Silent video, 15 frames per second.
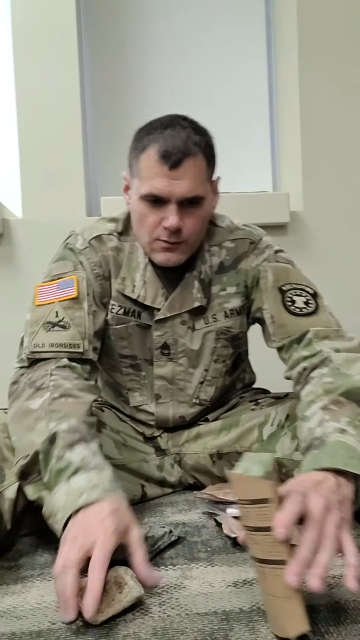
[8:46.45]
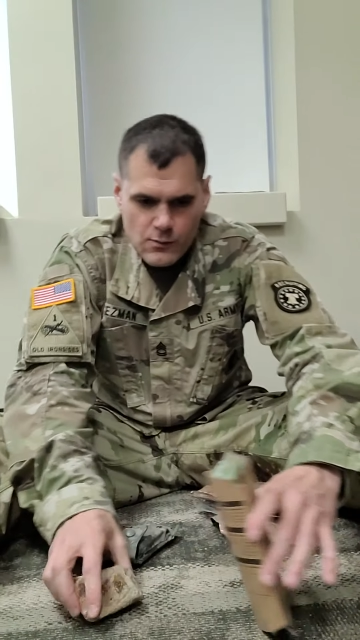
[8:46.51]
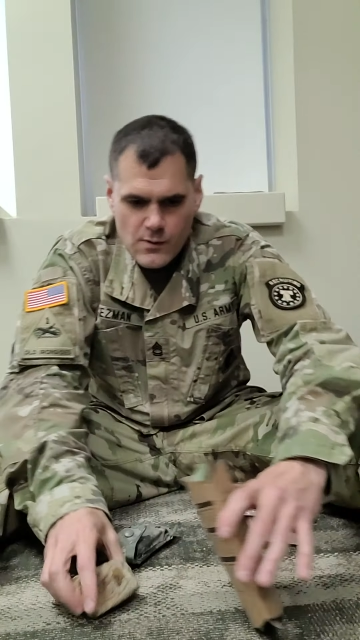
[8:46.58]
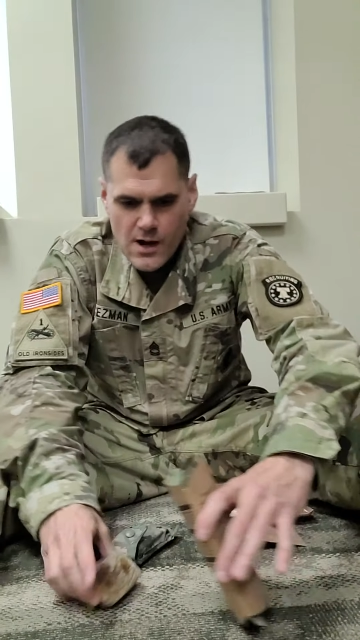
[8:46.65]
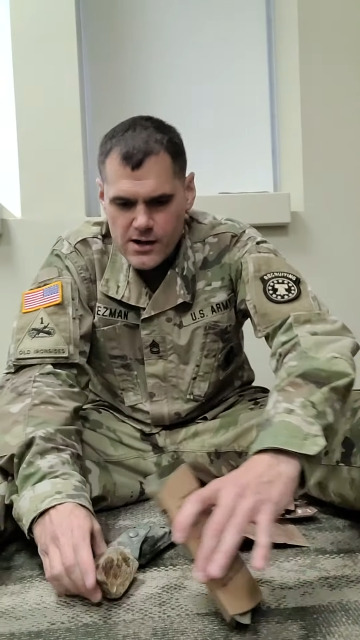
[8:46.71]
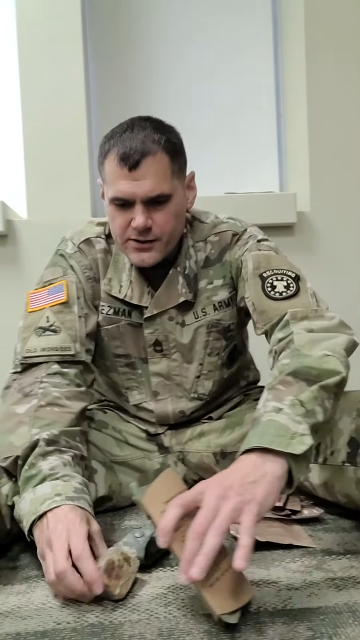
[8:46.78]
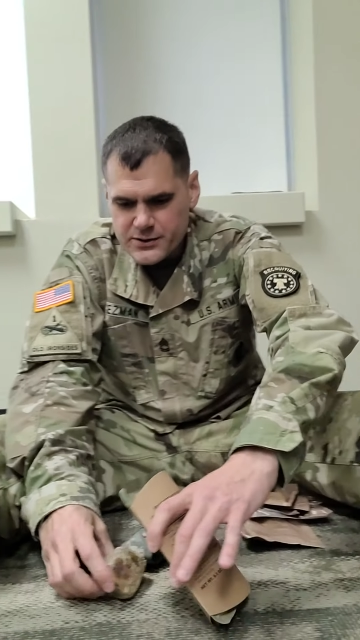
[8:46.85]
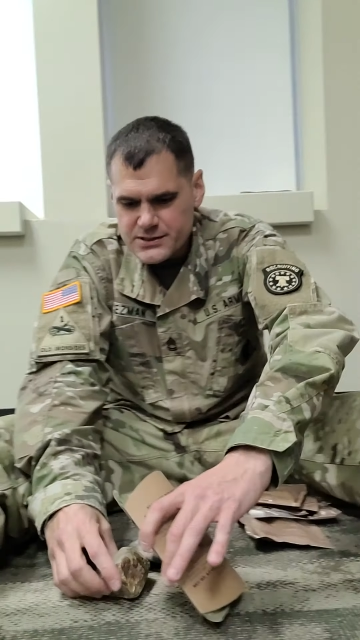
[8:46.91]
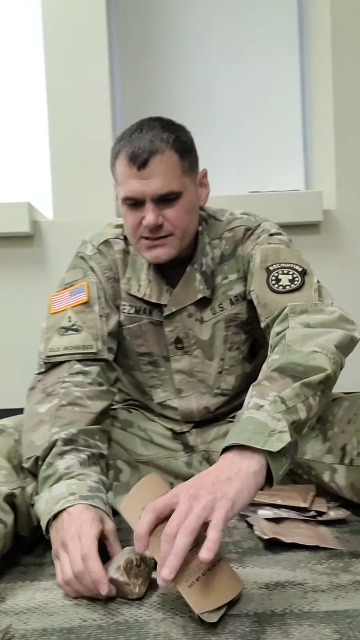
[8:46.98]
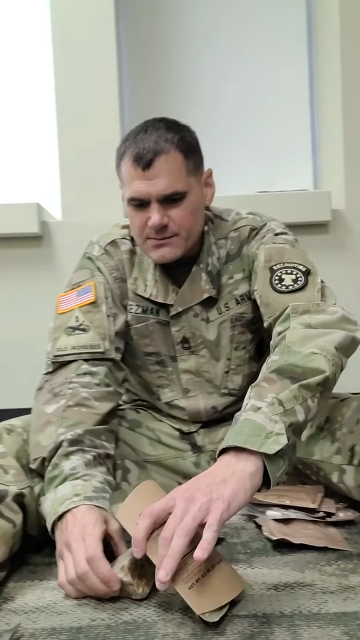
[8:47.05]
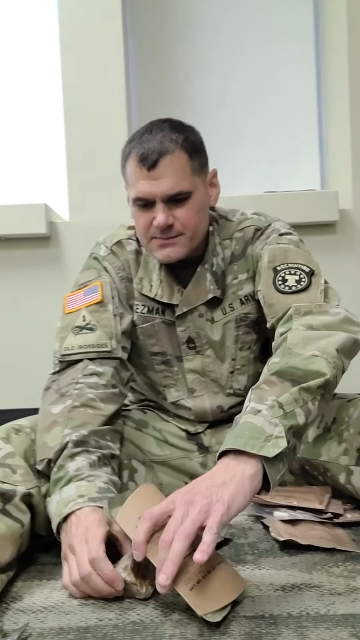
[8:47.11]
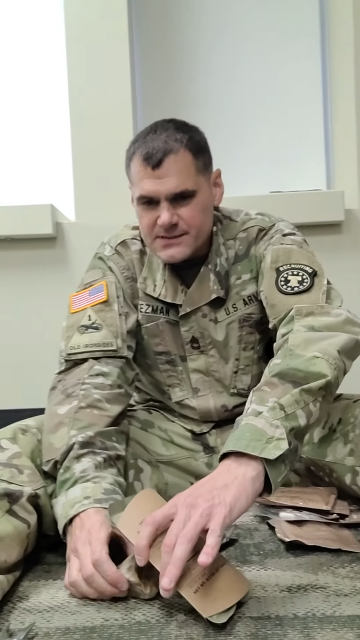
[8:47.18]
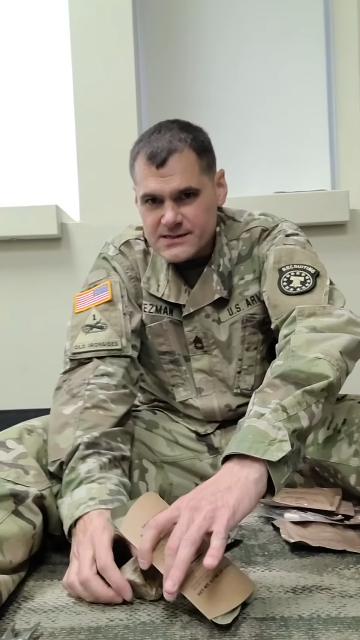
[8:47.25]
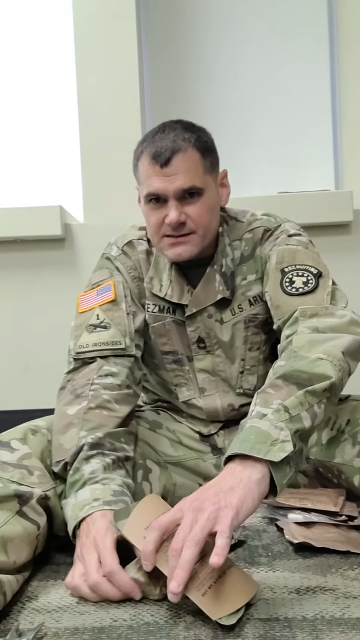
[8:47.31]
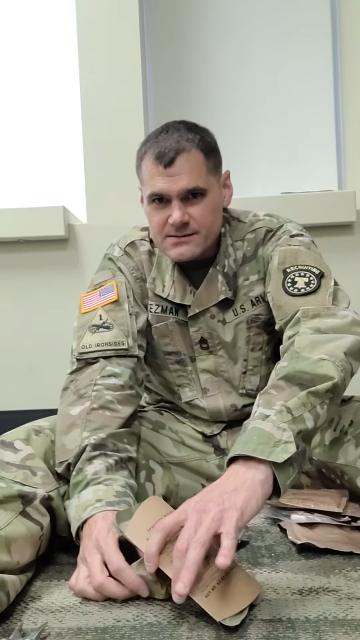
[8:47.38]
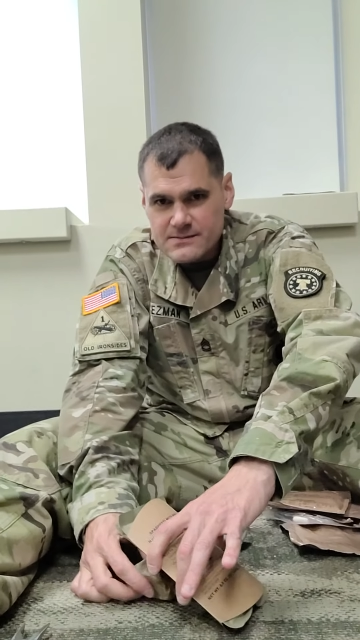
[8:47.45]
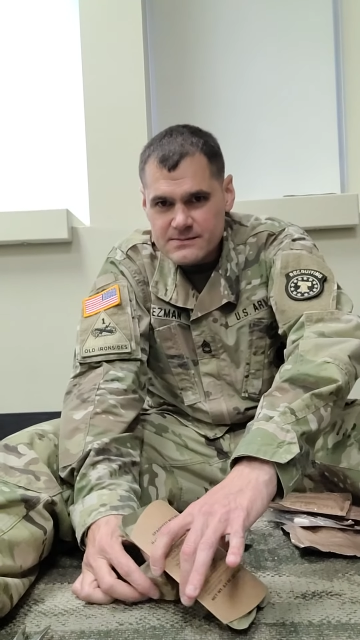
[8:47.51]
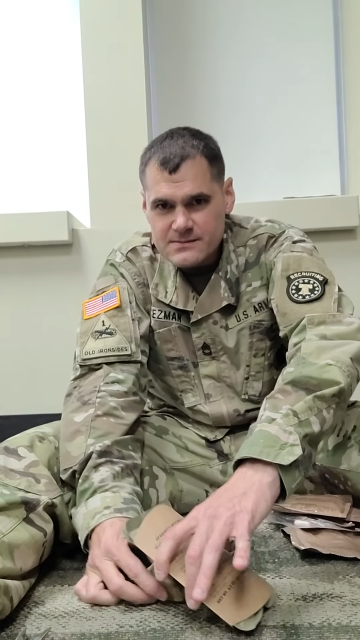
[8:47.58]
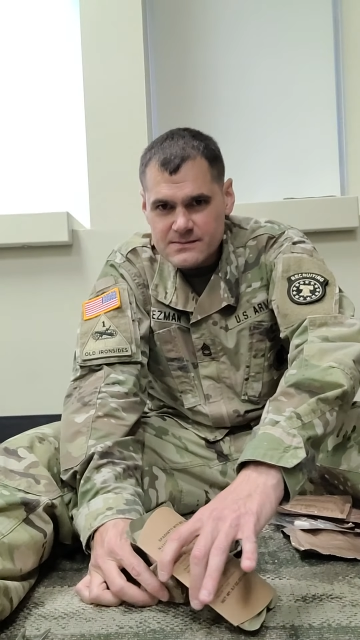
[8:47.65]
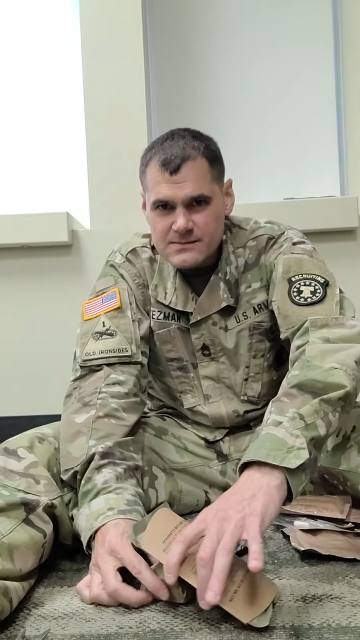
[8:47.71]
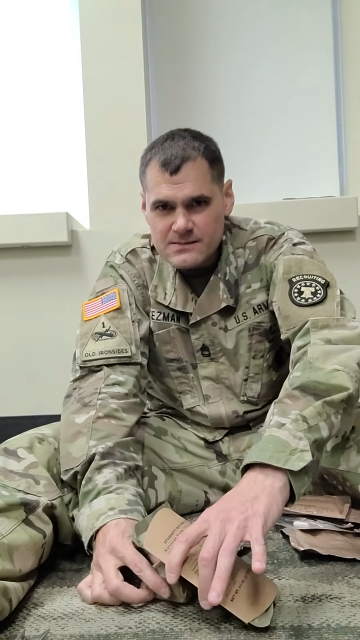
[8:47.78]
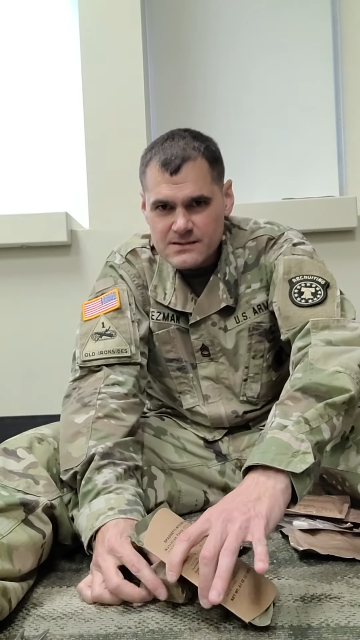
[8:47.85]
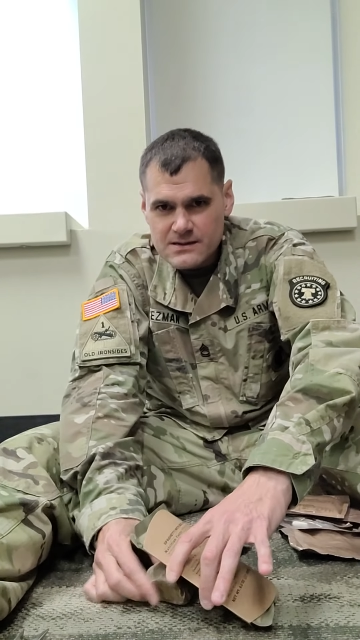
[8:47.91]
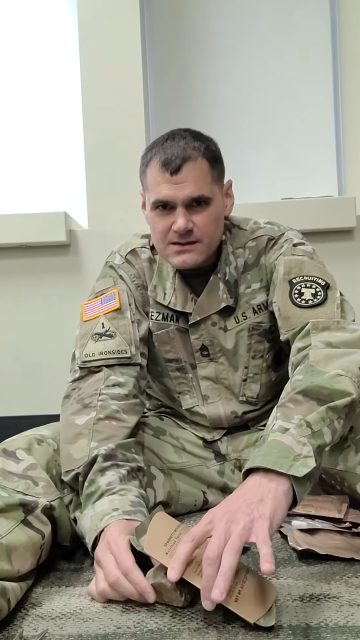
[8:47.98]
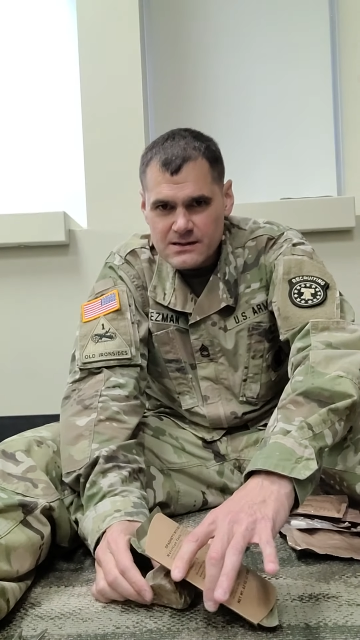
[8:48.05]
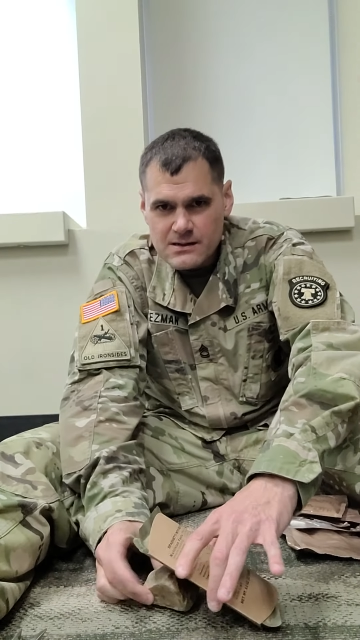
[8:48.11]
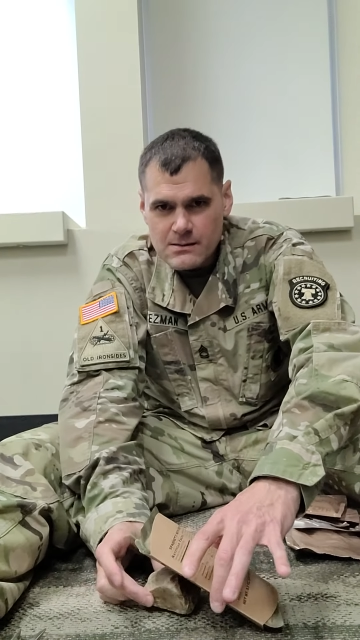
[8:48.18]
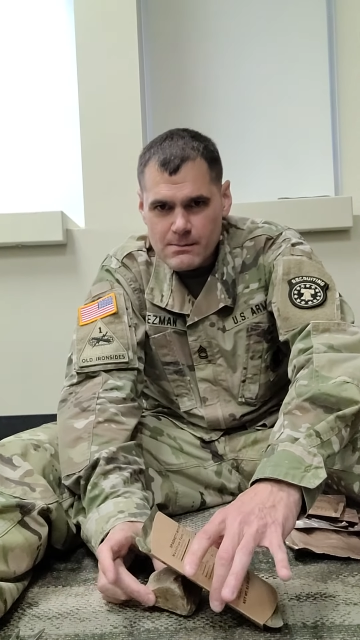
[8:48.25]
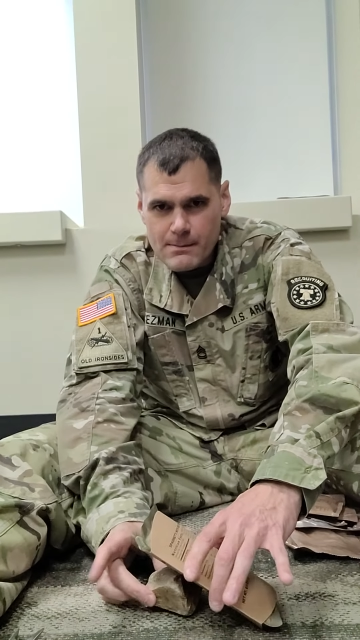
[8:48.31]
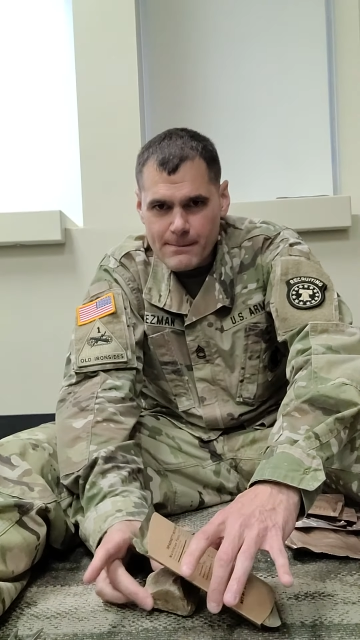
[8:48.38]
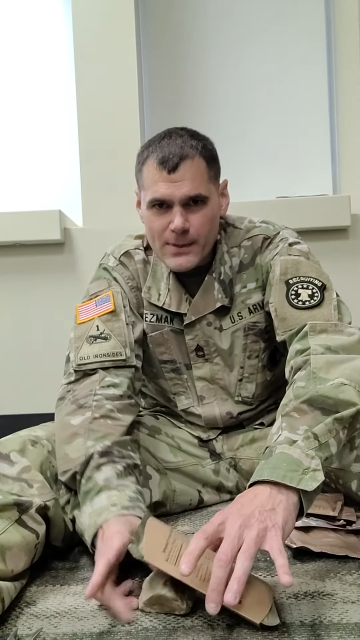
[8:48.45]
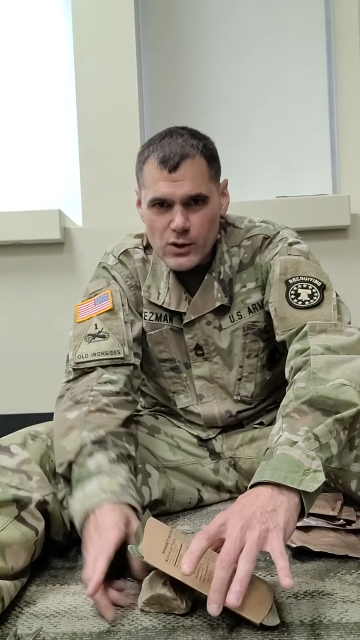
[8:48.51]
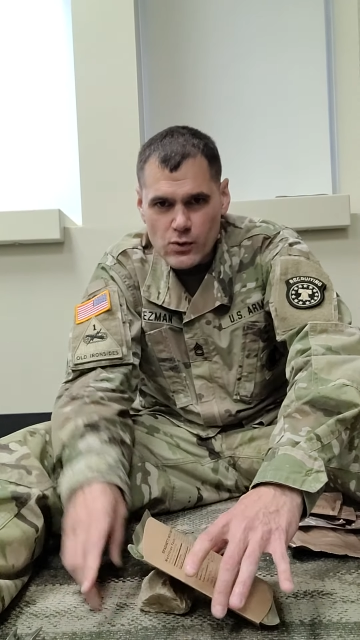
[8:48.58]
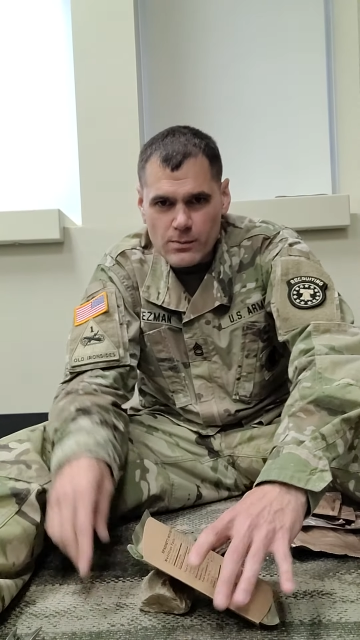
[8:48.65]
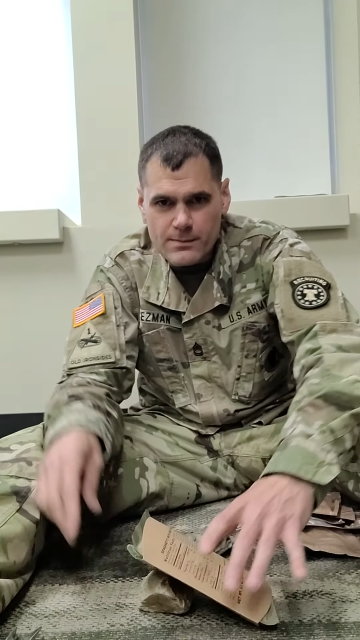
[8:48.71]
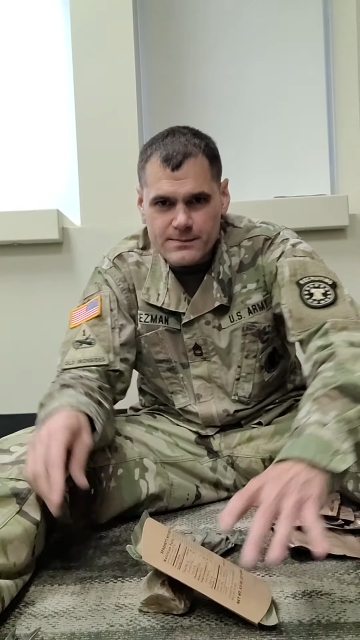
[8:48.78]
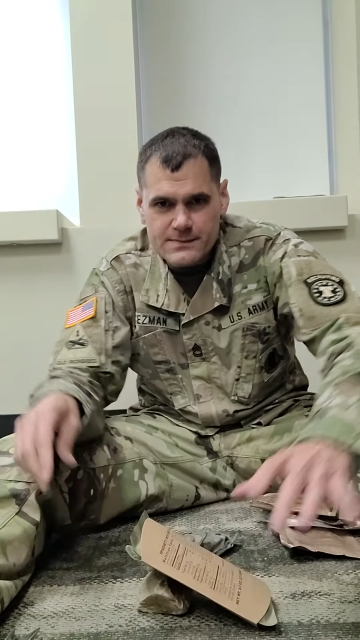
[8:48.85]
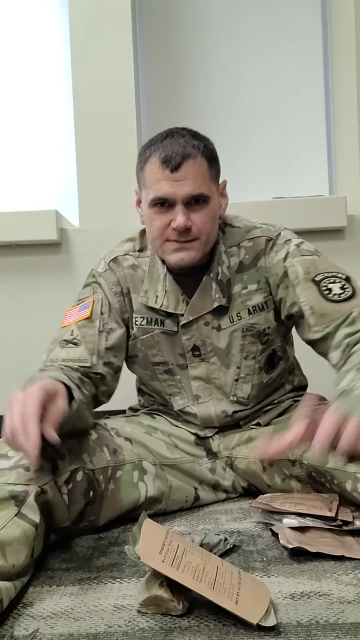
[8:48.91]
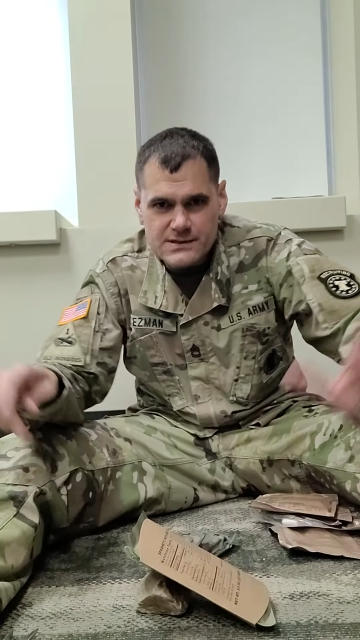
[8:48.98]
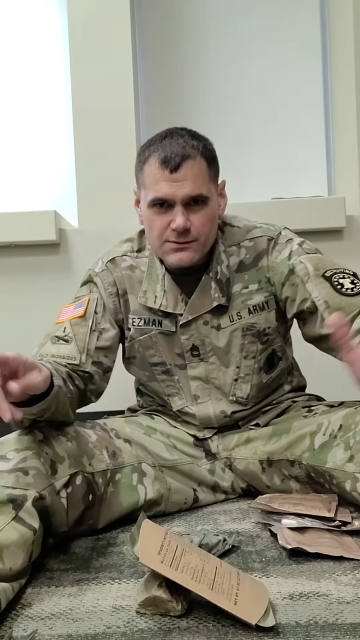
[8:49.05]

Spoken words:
rock or something. Boom.